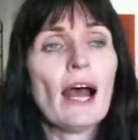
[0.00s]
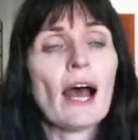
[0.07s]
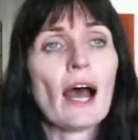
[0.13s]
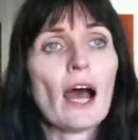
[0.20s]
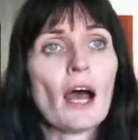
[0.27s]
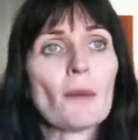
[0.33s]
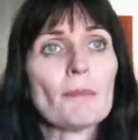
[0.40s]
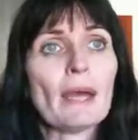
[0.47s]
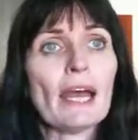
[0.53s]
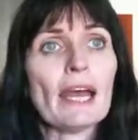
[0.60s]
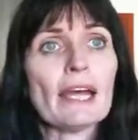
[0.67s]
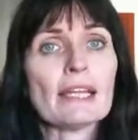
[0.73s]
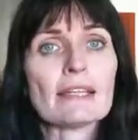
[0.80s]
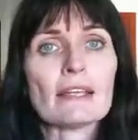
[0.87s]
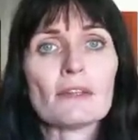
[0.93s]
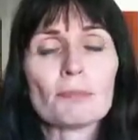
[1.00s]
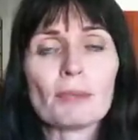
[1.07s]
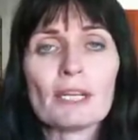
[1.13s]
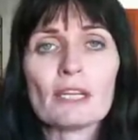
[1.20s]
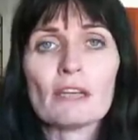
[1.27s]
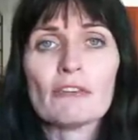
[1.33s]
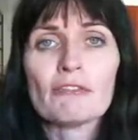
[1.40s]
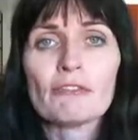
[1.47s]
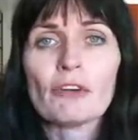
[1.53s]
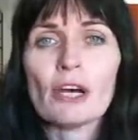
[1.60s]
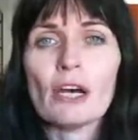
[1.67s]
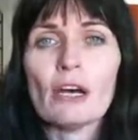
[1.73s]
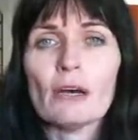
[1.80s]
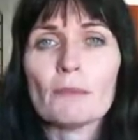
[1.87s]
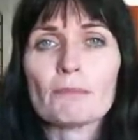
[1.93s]
and there's plenty of
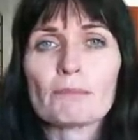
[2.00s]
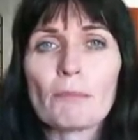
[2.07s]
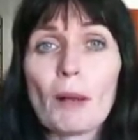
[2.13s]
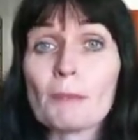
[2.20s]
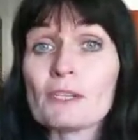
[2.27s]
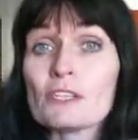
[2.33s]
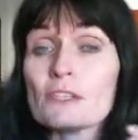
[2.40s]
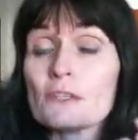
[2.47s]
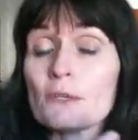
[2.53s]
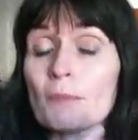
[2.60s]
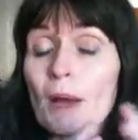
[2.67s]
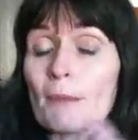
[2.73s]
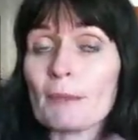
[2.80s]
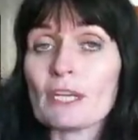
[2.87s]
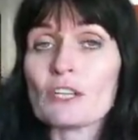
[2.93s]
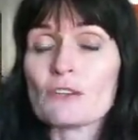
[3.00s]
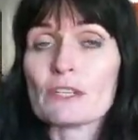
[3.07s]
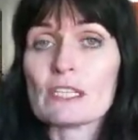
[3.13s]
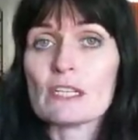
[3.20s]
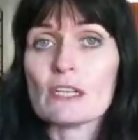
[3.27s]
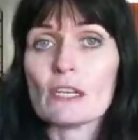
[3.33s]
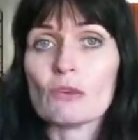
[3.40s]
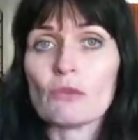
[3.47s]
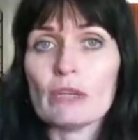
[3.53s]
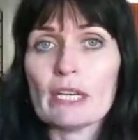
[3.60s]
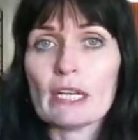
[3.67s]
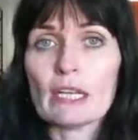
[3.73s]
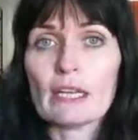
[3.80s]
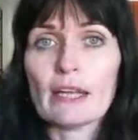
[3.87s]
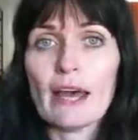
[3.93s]
publishers who might be interested in
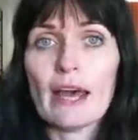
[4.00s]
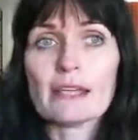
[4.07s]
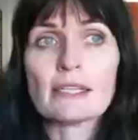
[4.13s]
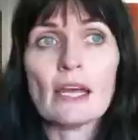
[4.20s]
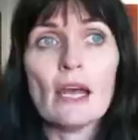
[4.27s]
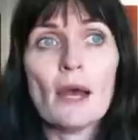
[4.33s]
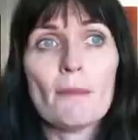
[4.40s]
reading that.